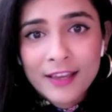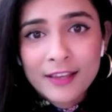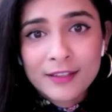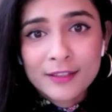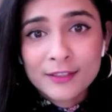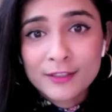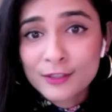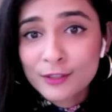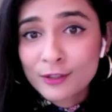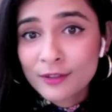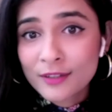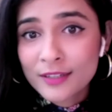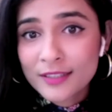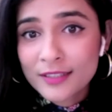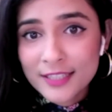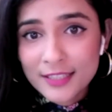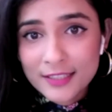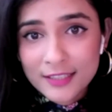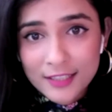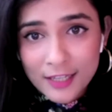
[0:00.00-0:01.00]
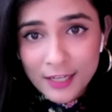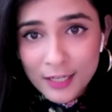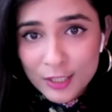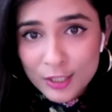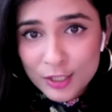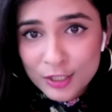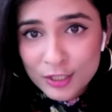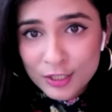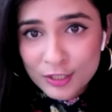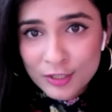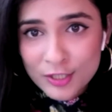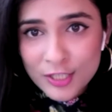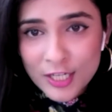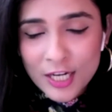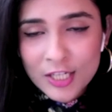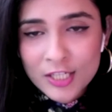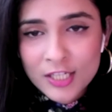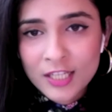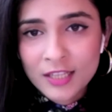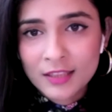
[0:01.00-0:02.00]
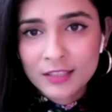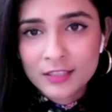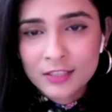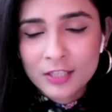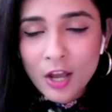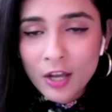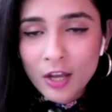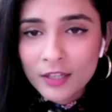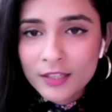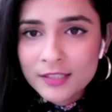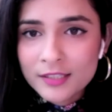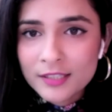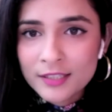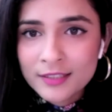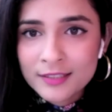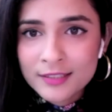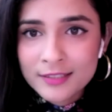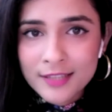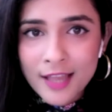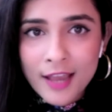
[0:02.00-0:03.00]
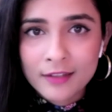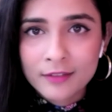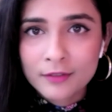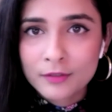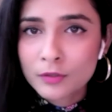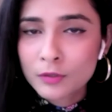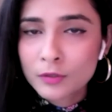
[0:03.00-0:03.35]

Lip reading: Your dedication to changing the toxic status